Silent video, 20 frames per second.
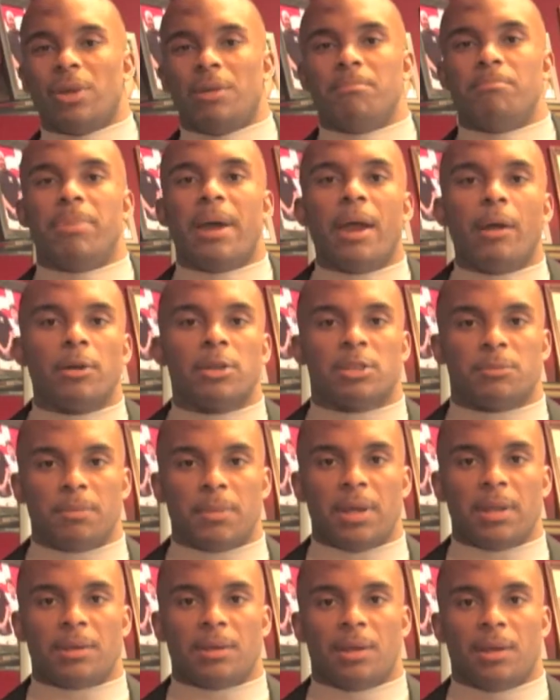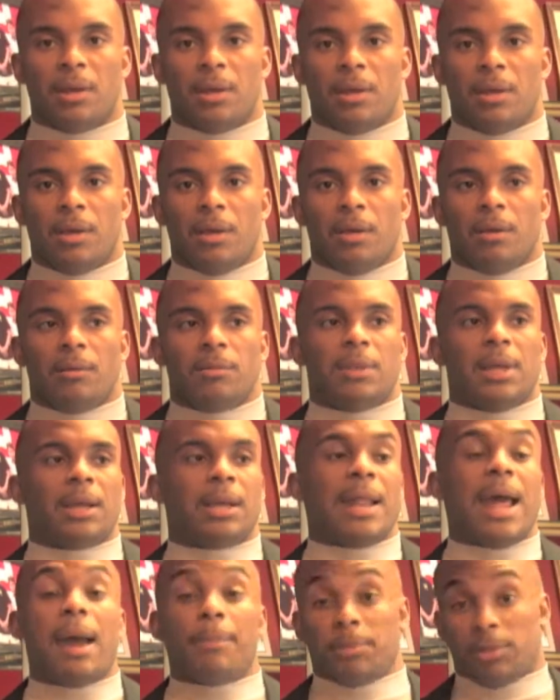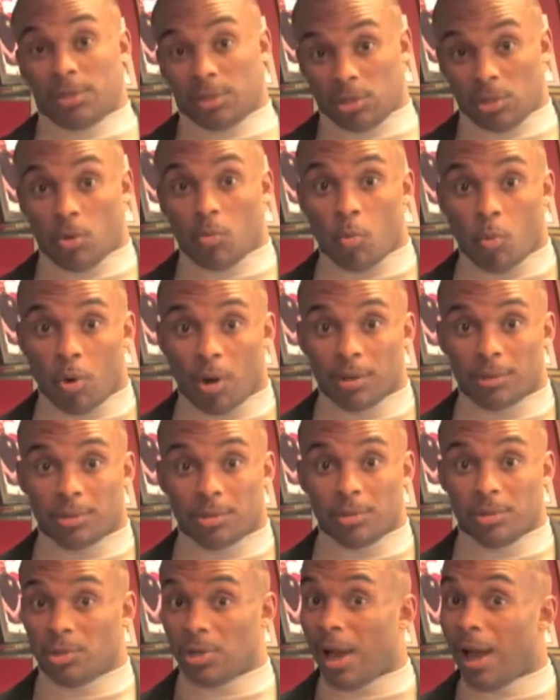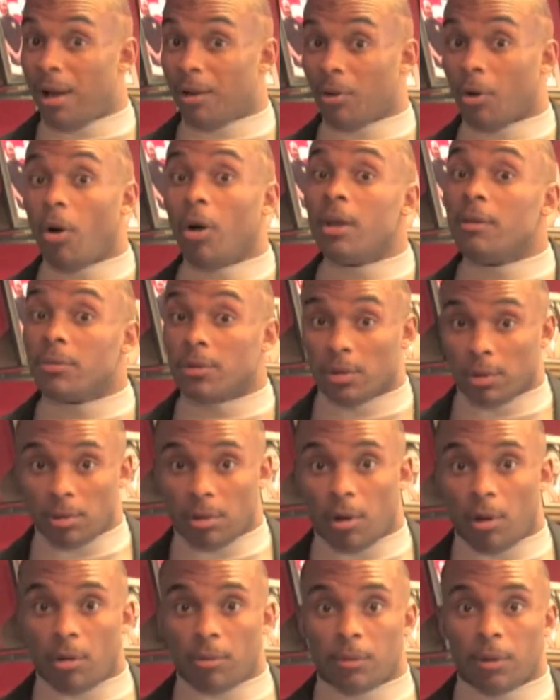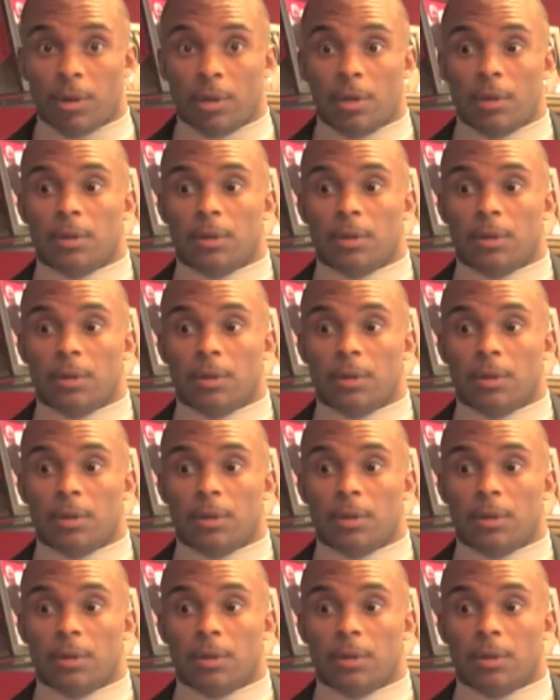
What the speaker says: embarrassment that could happen to someone, to a child or even an adult.